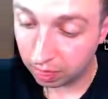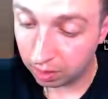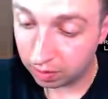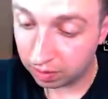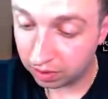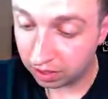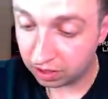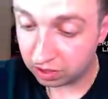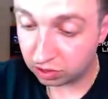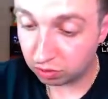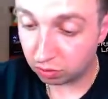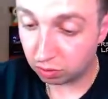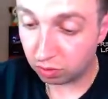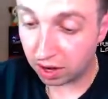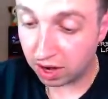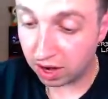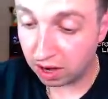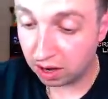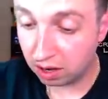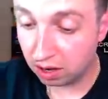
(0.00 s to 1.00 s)
is a
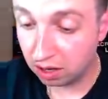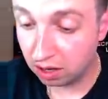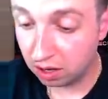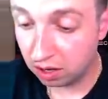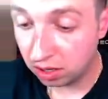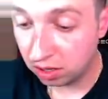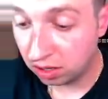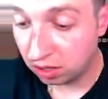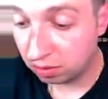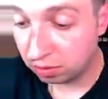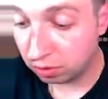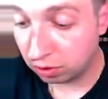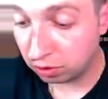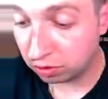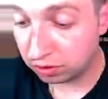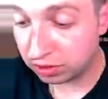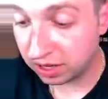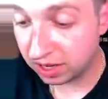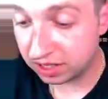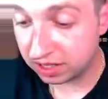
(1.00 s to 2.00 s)
rare,
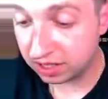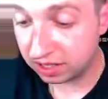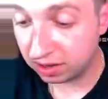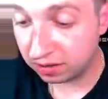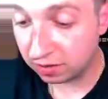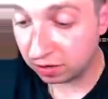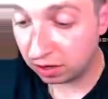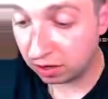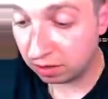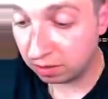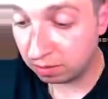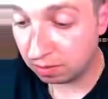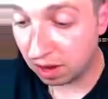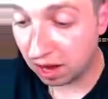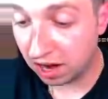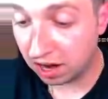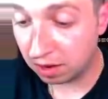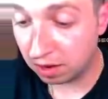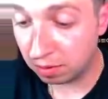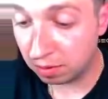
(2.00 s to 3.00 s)
Poltai Sliver,
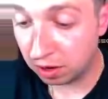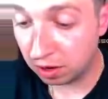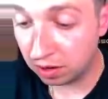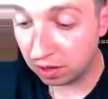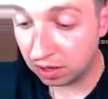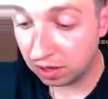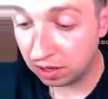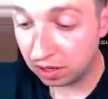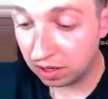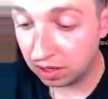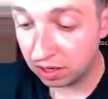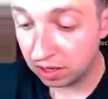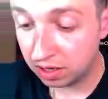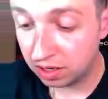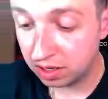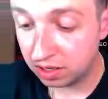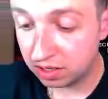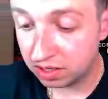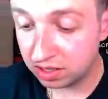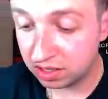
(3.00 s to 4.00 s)
Mire Boa,
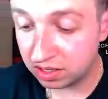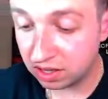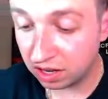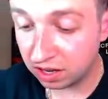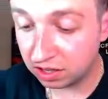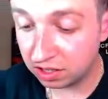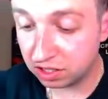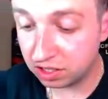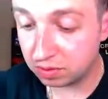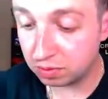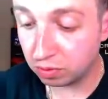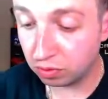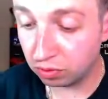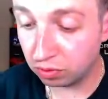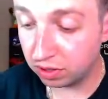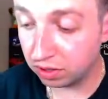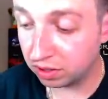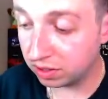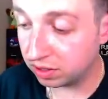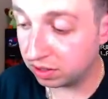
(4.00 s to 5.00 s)
Sudden
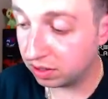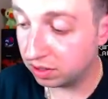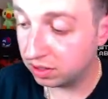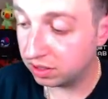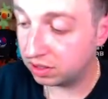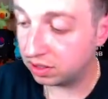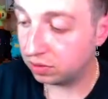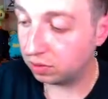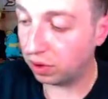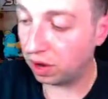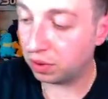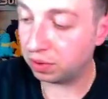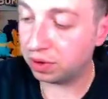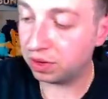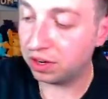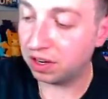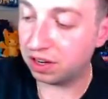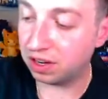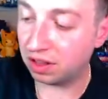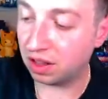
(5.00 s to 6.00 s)
Spoiling. Wow, we're
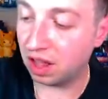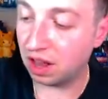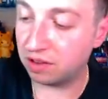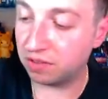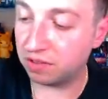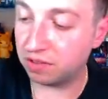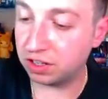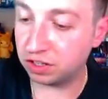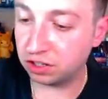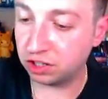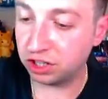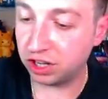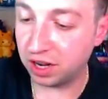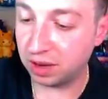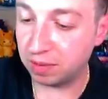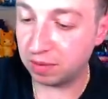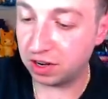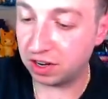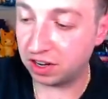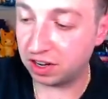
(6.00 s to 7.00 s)
getting a lot of like
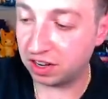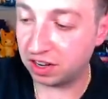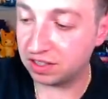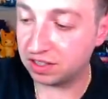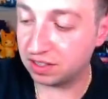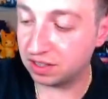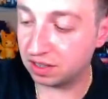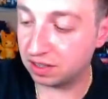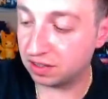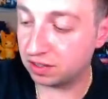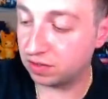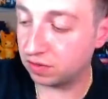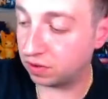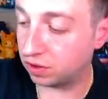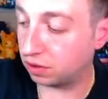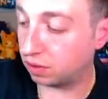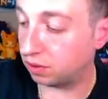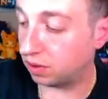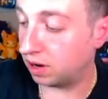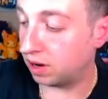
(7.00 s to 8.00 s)
enchantment and instants for the
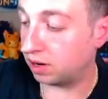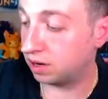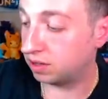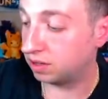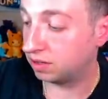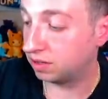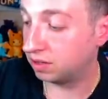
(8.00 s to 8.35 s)
rares.